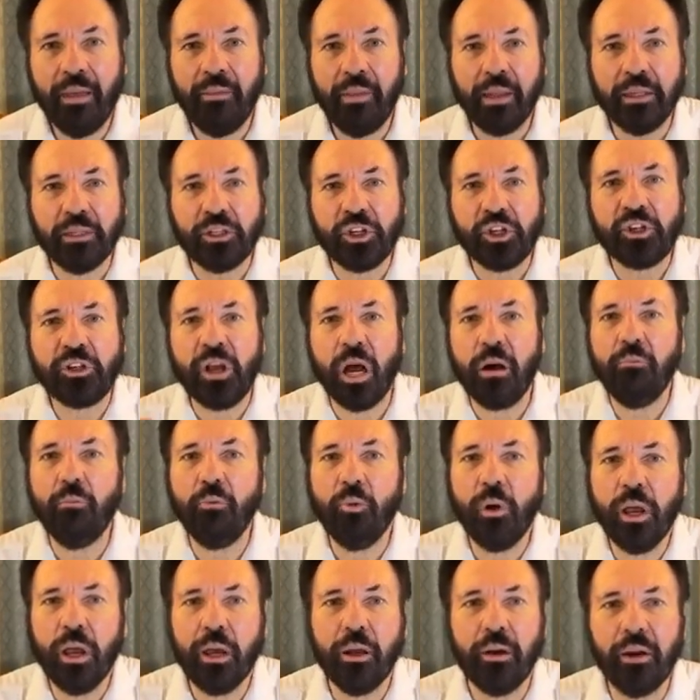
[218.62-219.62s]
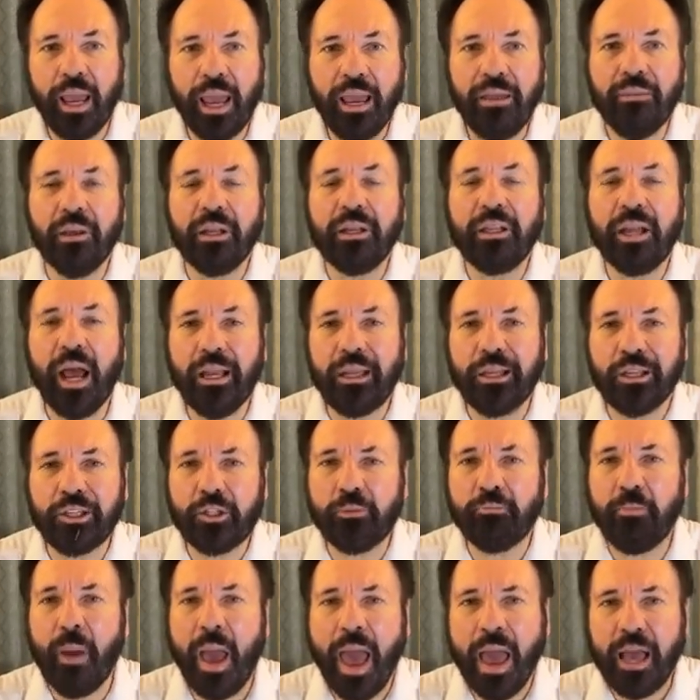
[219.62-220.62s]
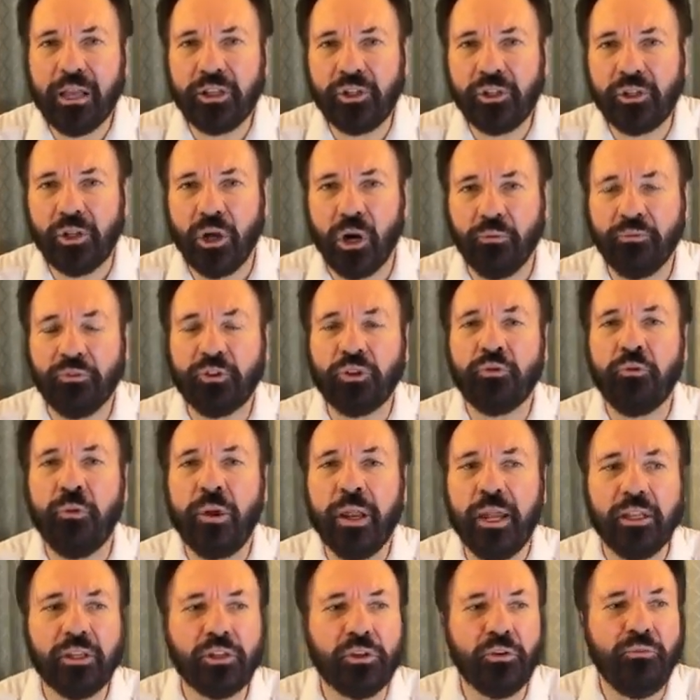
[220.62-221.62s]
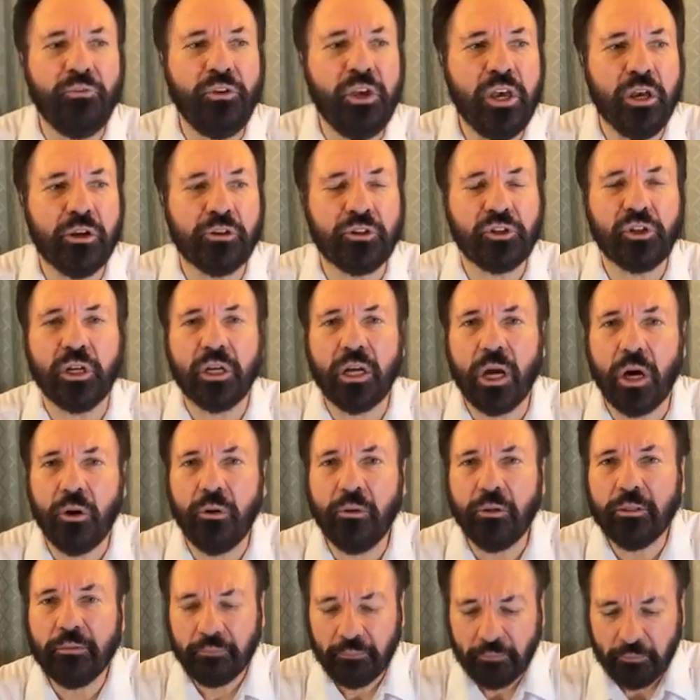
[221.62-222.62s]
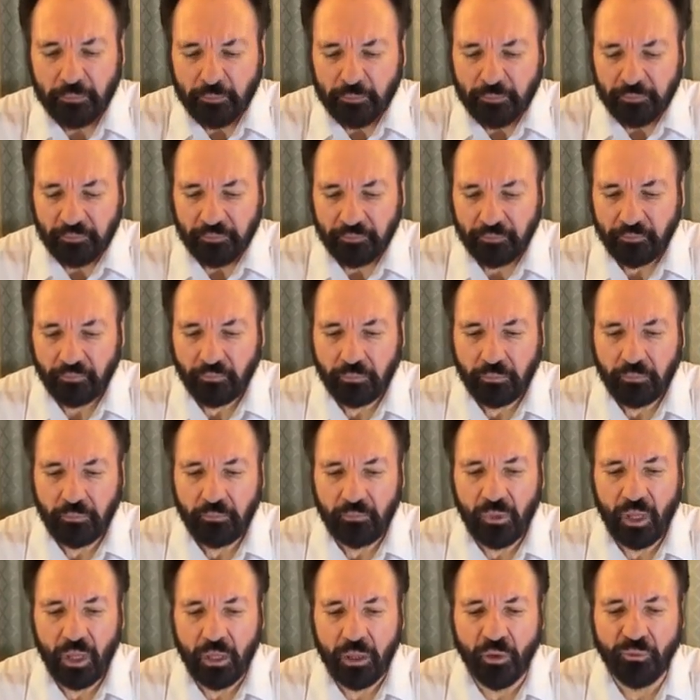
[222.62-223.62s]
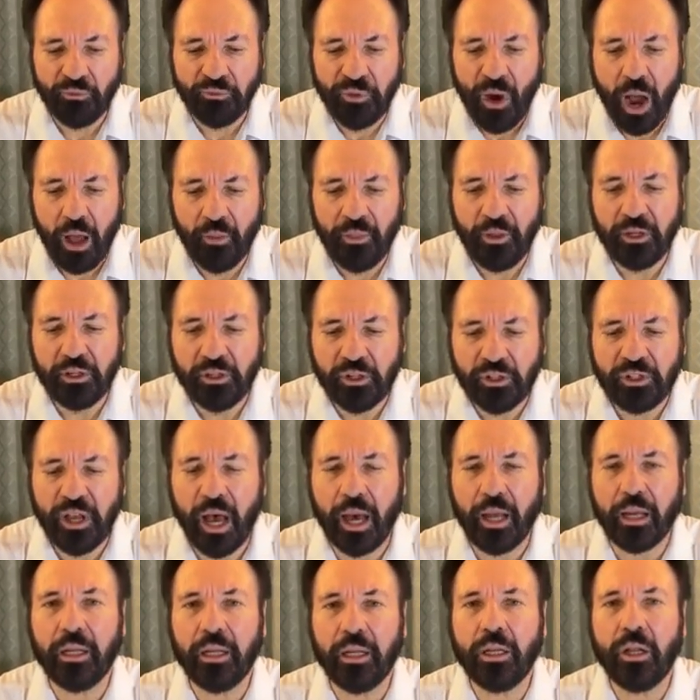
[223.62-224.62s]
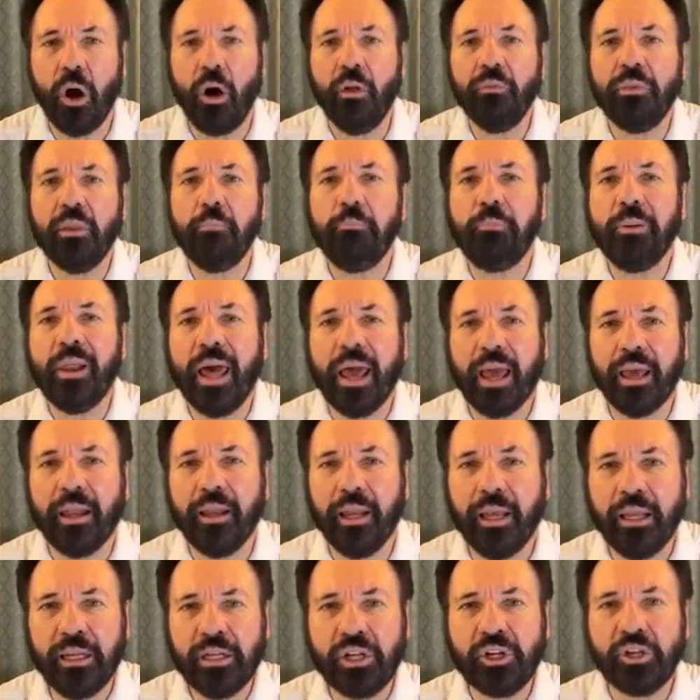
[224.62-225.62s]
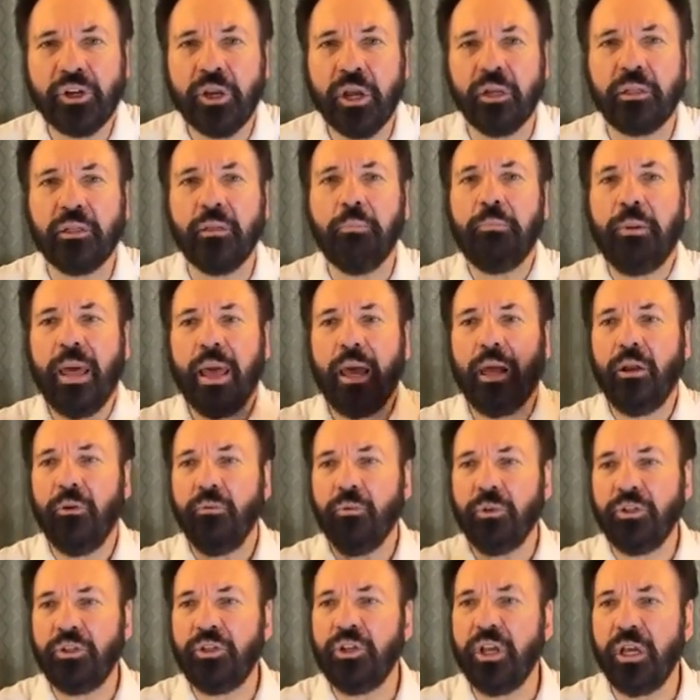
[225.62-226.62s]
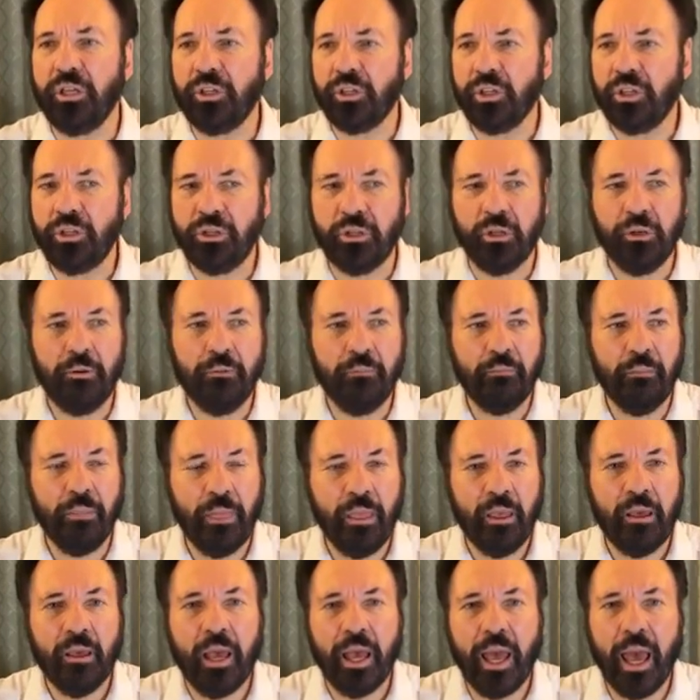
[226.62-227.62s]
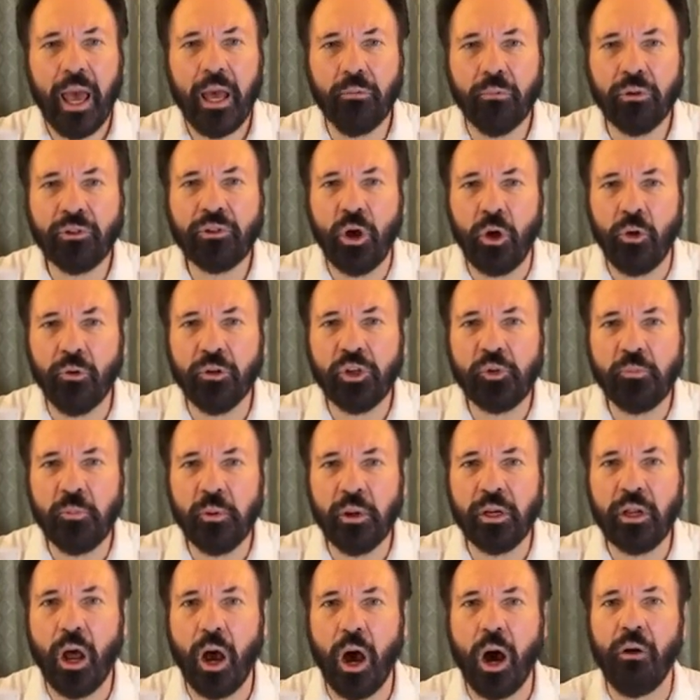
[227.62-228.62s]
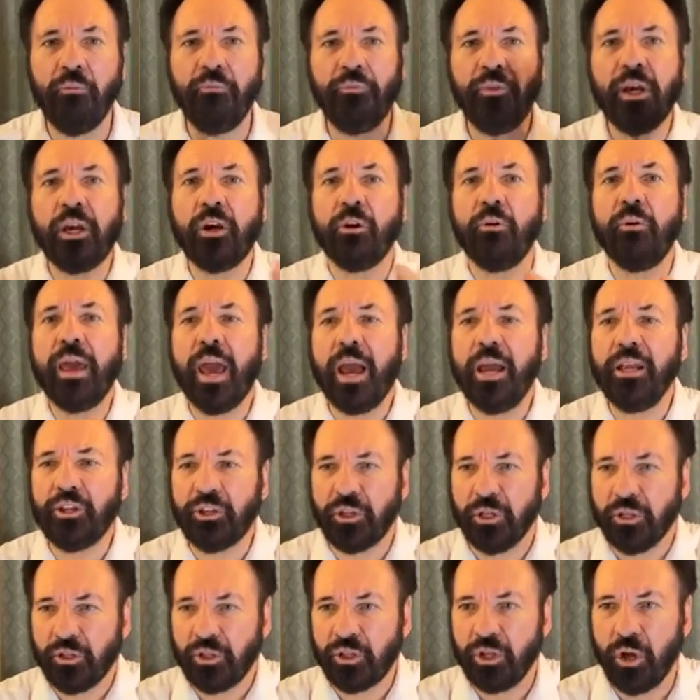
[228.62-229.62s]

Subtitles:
And then somewhere in the dateless past of trillions of years ago, the Father decided on the plan and shared the plan with Jesus and with Holy Spirit of the creation.